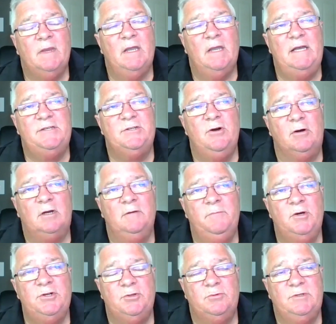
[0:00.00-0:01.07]
it's not
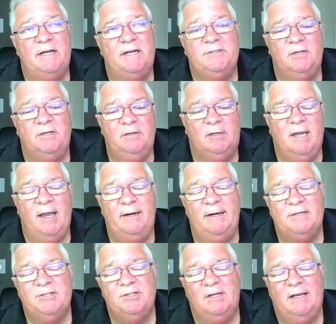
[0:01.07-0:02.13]
commercial debt, so you can't
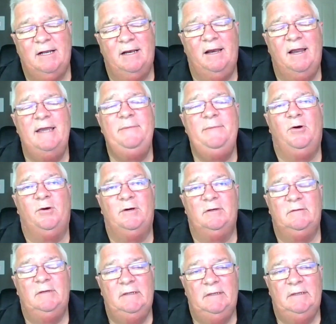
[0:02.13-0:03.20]
actually claim on it
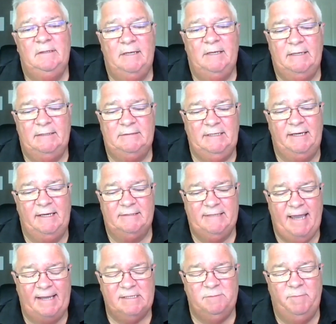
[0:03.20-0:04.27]
uh, to get a
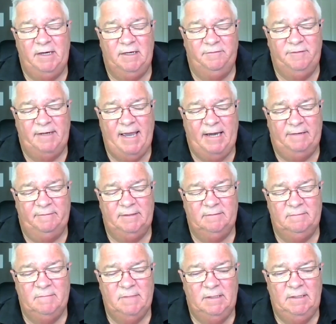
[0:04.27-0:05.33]
tax benefit out of it.
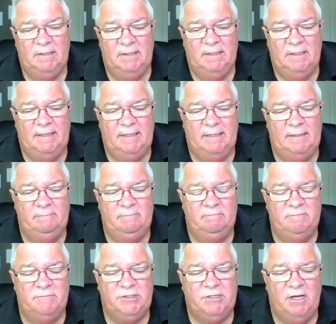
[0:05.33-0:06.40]
Um,
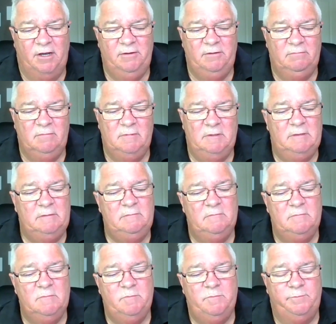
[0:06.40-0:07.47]
so
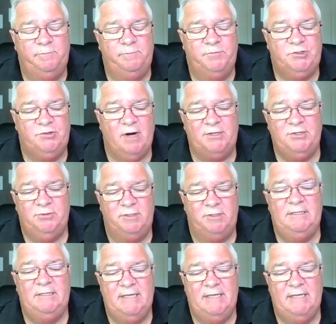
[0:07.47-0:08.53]
structuring your
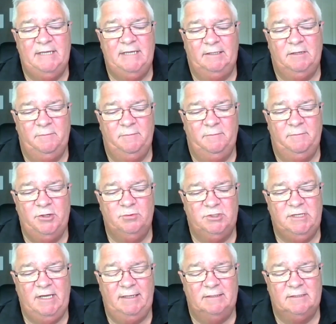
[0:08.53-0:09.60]
debt in a
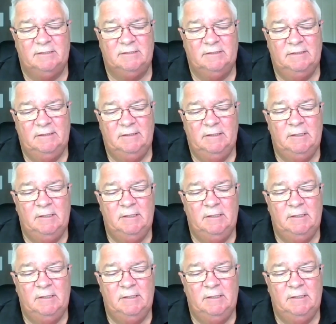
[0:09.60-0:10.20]
commercial sense